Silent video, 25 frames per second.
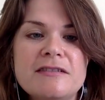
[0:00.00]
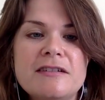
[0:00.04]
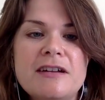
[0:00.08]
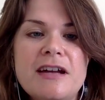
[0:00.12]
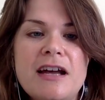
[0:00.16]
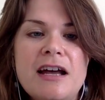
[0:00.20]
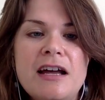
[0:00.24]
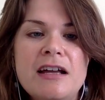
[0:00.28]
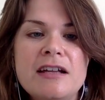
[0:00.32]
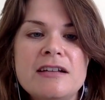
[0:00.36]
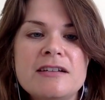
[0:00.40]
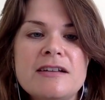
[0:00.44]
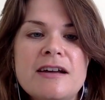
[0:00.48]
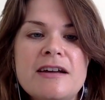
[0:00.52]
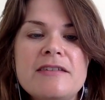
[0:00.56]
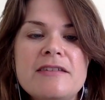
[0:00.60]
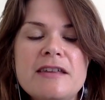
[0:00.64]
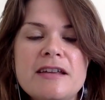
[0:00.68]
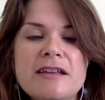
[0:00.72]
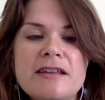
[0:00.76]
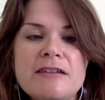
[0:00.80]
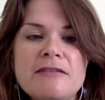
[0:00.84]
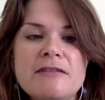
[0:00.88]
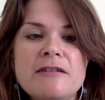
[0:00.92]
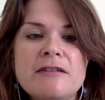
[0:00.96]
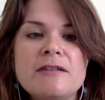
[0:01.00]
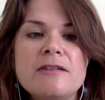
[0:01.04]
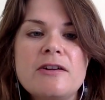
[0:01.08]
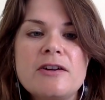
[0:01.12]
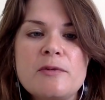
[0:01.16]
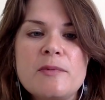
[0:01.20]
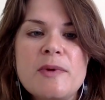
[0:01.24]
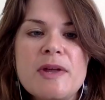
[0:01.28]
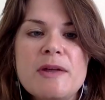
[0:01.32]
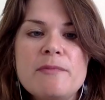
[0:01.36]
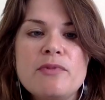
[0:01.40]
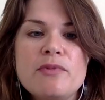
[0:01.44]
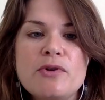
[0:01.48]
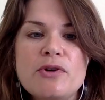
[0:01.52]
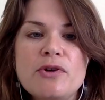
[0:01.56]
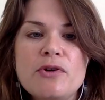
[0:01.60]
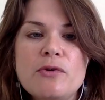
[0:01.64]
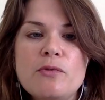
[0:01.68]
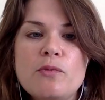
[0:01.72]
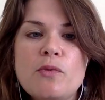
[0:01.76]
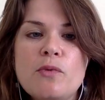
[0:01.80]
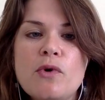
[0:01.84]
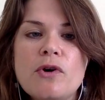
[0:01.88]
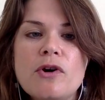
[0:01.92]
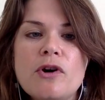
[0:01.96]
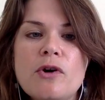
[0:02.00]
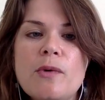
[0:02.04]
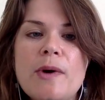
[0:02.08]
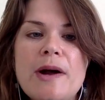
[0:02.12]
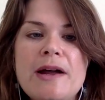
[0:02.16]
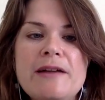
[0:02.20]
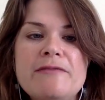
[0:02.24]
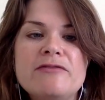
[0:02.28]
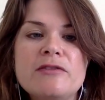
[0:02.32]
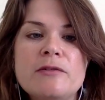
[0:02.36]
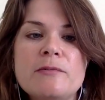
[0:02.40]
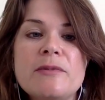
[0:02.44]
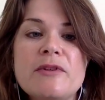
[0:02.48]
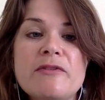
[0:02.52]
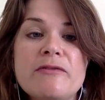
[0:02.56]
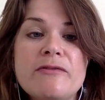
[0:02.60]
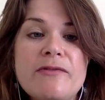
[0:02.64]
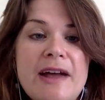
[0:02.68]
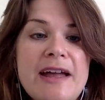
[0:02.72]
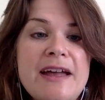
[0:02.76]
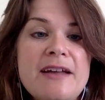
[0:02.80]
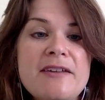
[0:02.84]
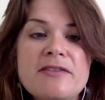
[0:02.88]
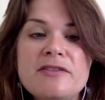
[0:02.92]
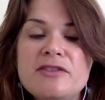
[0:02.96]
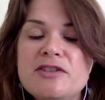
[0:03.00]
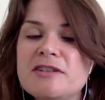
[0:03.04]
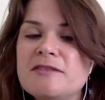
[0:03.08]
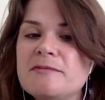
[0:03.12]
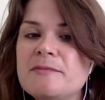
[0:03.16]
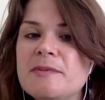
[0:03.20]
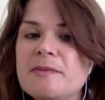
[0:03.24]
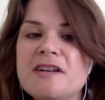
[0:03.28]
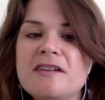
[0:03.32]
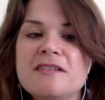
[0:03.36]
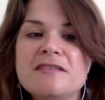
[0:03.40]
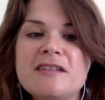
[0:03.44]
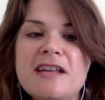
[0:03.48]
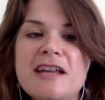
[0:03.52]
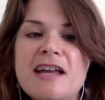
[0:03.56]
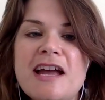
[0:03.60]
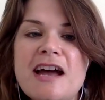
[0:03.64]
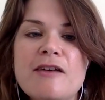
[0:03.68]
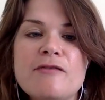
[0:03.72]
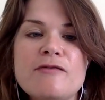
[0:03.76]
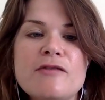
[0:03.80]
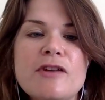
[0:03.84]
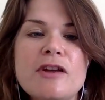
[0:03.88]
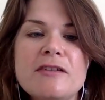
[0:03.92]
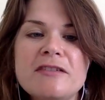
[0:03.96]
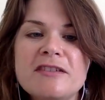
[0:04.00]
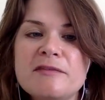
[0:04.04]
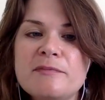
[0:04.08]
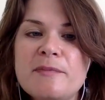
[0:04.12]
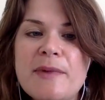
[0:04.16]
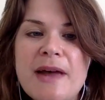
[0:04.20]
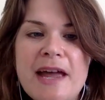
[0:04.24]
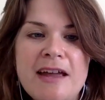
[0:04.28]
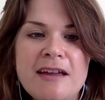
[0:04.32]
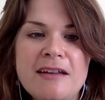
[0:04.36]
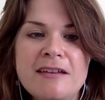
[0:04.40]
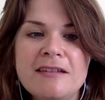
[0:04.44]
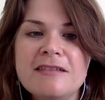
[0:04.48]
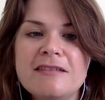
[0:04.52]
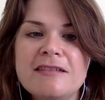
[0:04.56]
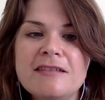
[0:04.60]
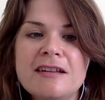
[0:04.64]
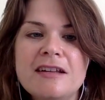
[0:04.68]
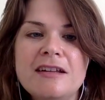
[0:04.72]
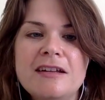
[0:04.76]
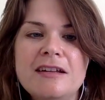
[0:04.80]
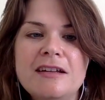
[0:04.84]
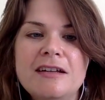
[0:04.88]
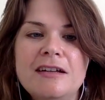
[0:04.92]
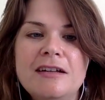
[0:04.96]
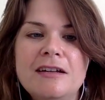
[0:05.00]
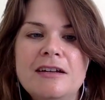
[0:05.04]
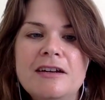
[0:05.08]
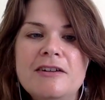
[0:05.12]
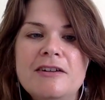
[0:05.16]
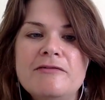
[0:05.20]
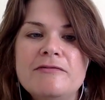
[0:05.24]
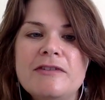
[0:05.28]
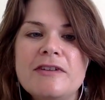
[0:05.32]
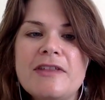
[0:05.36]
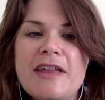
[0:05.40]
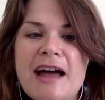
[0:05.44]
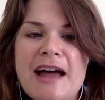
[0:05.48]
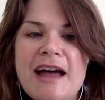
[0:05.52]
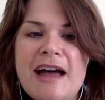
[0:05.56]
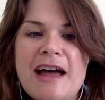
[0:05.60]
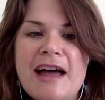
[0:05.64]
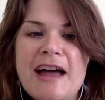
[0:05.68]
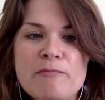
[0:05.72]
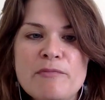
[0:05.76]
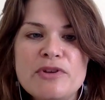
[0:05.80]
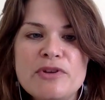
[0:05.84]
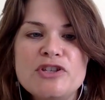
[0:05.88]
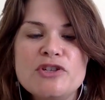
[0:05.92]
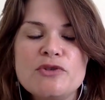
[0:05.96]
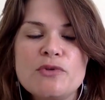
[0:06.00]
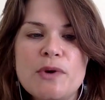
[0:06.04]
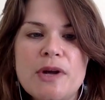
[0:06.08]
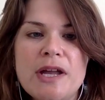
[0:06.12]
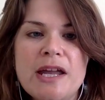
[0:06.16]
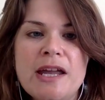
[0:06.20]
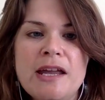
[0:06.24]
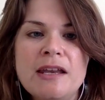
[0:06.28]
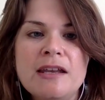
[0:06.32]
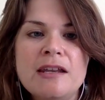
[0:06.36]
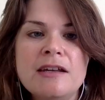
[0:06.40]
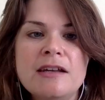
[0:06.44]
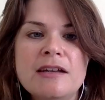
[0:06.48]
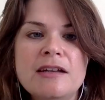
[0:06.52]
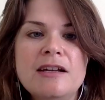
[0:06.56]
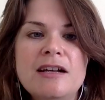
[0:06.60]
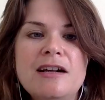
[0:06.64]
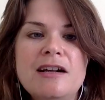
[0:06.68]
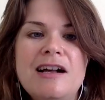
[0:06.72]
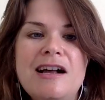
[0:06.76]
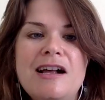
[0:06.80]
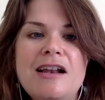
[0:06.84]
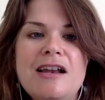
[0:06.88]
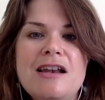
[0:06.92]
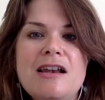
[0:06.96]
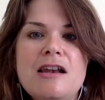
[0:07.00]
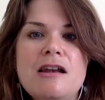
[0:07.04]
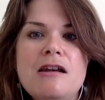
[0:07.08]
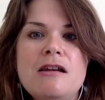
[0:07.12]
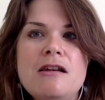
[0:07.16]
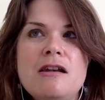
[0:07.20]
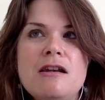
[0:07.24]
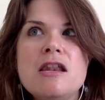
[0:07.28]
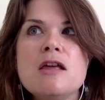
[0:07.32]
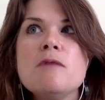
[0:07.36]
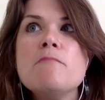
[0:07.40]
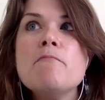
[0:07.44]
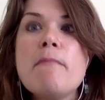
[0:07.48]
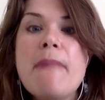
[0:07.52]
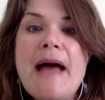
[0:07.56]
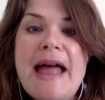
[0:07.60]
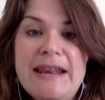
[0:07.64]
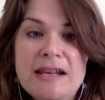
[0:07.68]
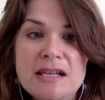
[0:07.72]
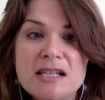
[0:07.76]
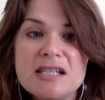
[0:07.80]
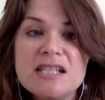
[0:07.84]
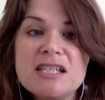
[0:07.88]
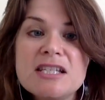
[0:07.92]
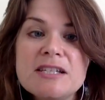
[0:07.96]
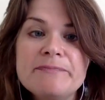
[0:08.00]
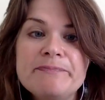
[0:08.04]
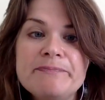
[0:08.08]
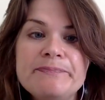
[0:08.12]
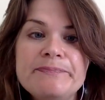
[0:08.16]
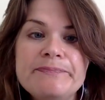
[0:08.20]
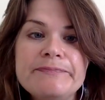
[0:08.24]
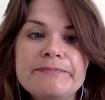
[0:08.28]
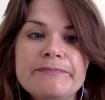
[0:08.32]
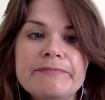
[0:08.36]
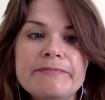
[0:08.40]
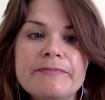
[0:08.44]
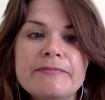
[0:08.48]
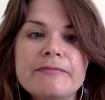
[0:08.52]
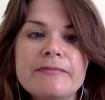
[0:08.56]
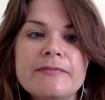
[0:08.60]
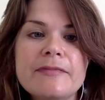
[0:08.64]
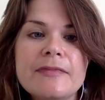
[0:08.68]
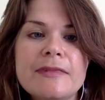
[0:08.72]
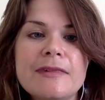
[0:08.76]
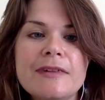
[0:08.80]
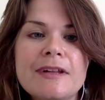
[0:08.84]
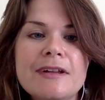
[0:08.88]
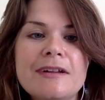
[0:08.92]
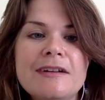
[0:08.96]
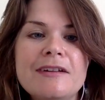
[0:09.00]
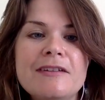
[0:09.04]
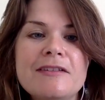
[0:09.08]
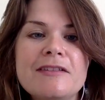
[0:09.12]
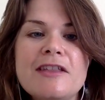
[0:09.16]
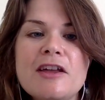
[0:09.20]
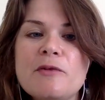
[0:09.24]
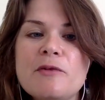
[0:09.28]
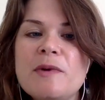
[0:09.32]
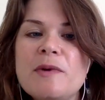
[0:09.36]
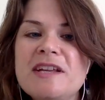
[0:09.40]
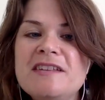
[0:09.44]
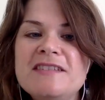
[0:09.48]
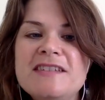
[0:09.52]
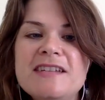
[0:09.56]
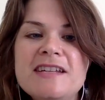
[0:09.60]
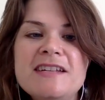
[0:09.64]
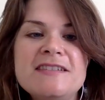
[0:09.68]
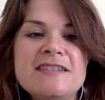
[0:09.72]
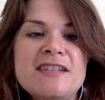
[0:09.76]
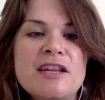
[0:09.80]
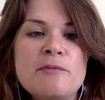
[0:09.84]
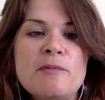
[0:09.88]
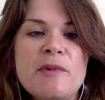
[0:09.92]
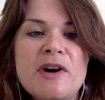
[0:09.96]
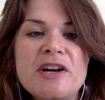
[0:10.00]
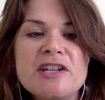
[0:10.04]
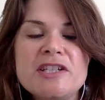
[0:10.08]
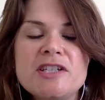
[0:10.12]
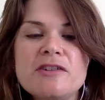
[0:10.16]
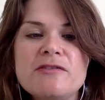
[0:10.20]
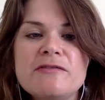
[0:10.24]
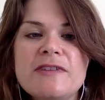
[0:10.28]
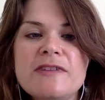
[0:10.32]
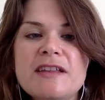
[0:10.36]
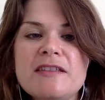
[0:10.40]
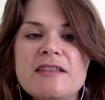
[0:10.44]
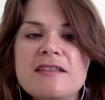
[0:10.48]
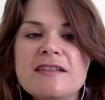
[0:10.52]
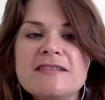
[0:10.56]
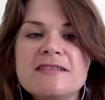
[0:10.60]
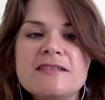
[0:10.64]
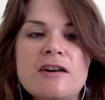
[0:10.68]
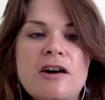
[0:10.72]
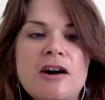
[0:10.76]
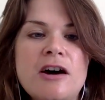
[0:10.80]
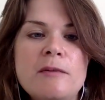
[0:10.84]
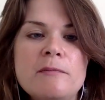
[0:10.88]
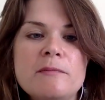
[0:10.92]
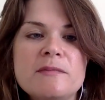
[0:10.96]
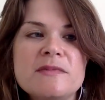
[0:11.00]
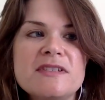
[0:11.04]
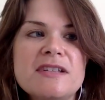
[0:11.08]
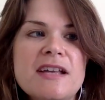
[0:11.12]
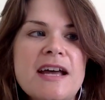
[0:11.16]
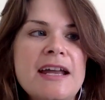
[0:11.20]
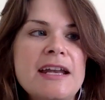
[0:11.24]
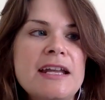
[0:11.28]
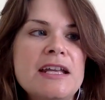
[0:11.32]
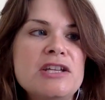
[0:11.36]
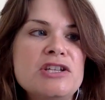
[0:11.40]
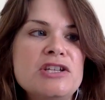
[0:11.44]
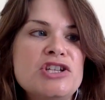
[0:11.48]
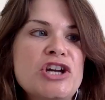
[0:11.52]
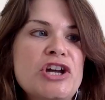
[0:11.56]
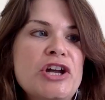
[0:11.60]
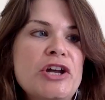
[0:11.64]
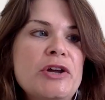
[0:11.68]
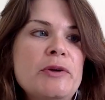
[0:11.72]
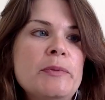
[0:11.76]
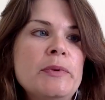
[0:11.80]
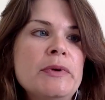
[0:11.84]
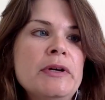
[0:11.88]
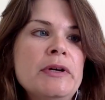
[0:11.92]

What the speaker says: And I think there are a lot of people who walk away from the faith just because they have no space for that in between, the meant that we see so much of in the Psalms and in Job.